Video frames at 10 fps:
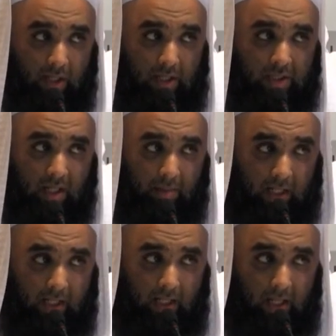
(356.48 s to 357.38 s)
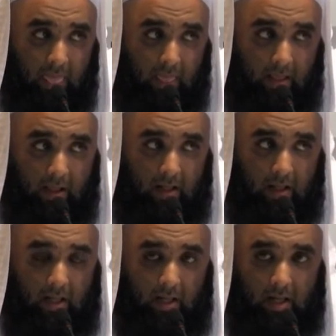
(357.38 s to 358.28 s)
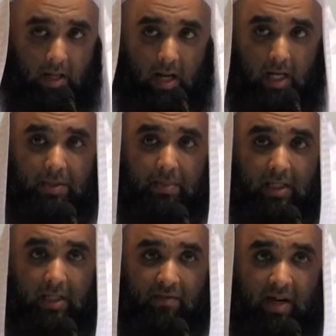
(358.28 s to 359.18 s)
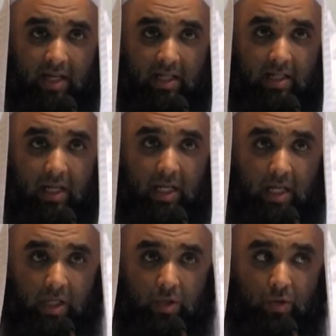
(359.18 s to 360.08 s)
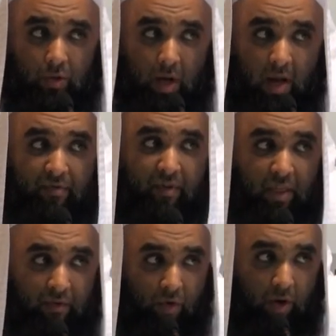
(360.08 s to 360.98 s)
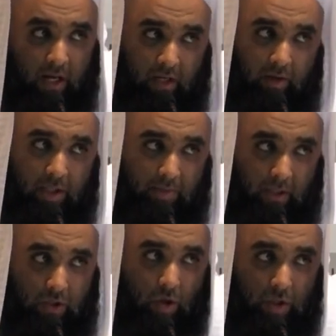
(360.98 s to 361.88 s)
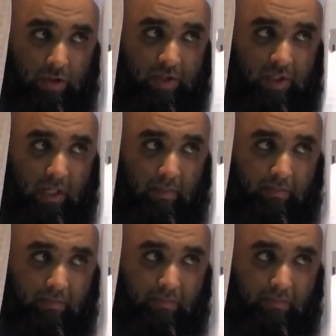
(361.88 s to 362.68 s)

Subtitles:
Islamically has been divided into a further four categories by the scholars of Islam.